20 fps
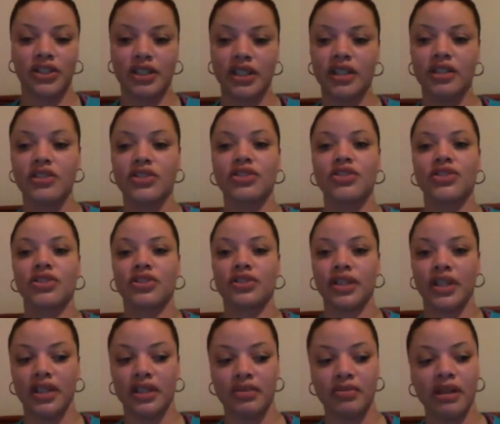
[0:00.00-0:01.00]
She did. She
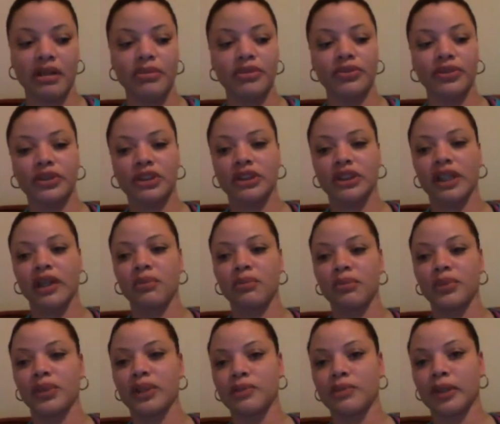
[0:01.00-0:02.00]
sure did. Right before she
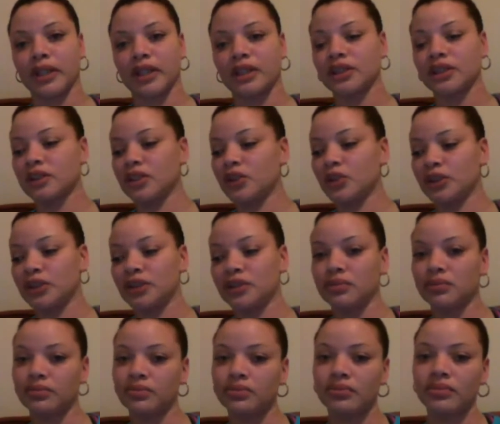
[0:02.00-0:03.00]
got murked by the
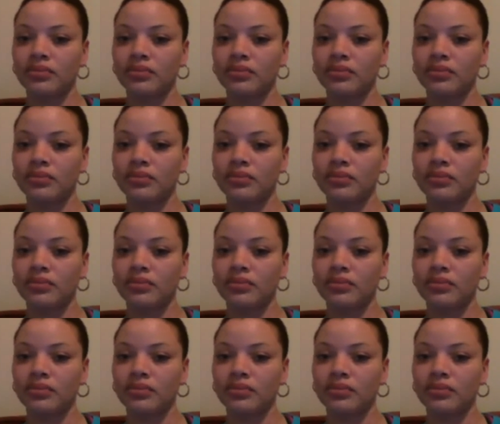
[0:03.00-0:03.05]
children.